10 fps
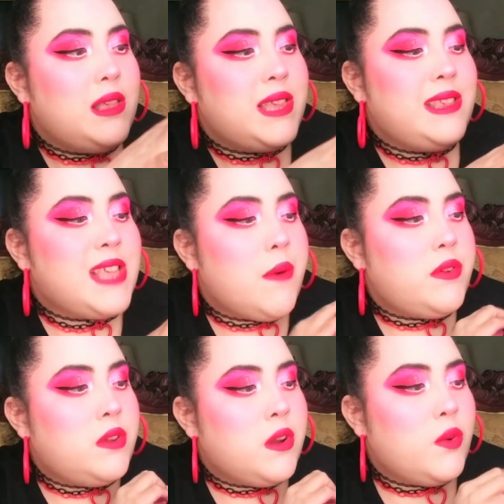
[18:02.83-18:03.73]
a light
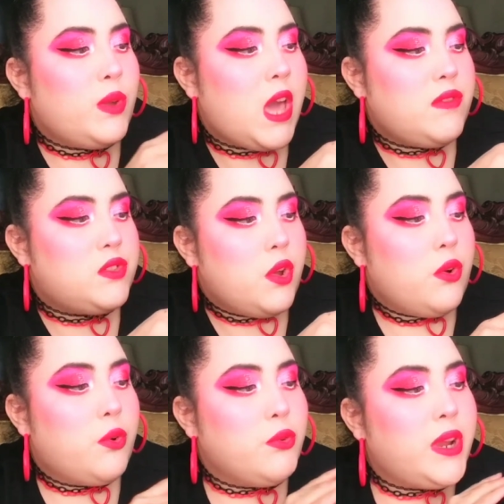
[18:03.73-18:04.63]
lavender. We have this
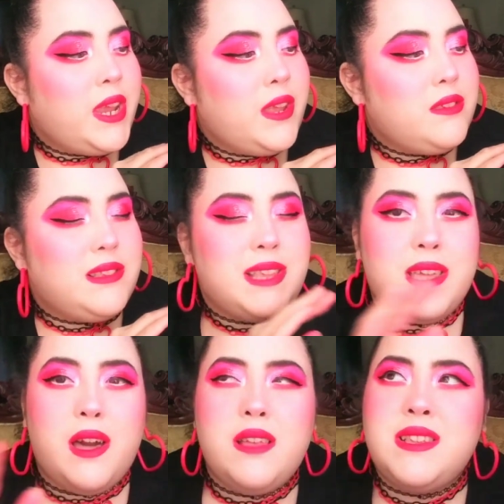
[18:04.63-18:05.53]
green to
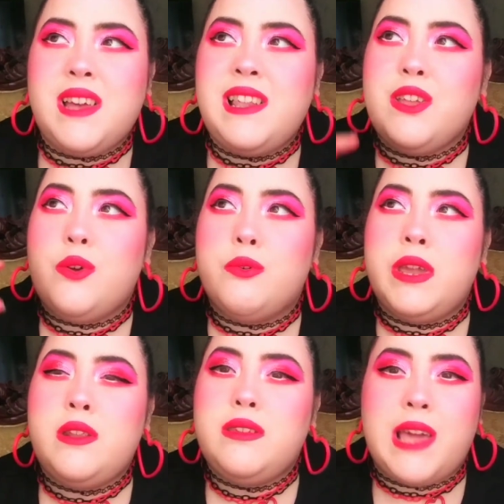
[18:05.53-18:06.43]
like, it's kind of like a
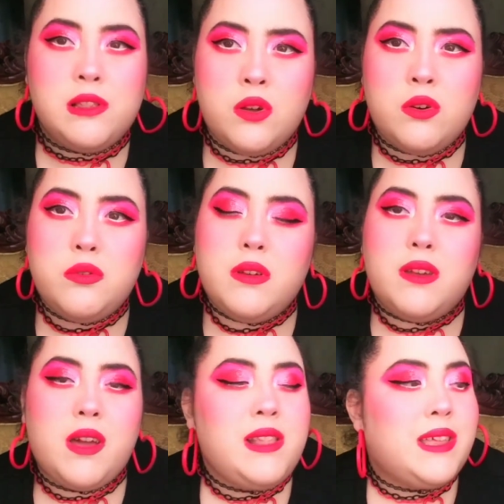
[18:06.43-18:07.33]
green yellow,
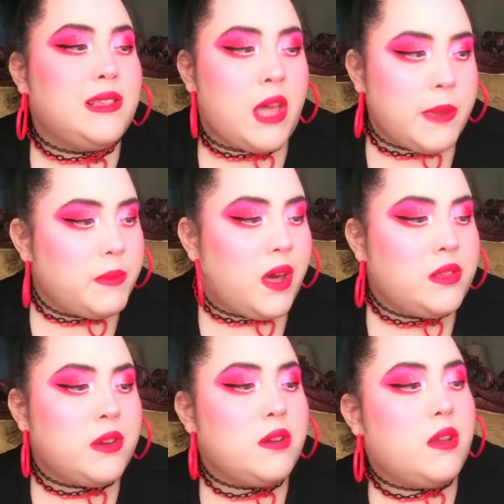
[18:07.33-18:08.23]
kind of like a lime
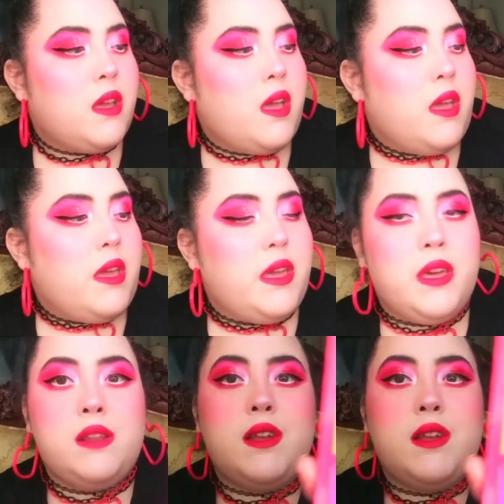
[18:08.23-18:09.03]
color. And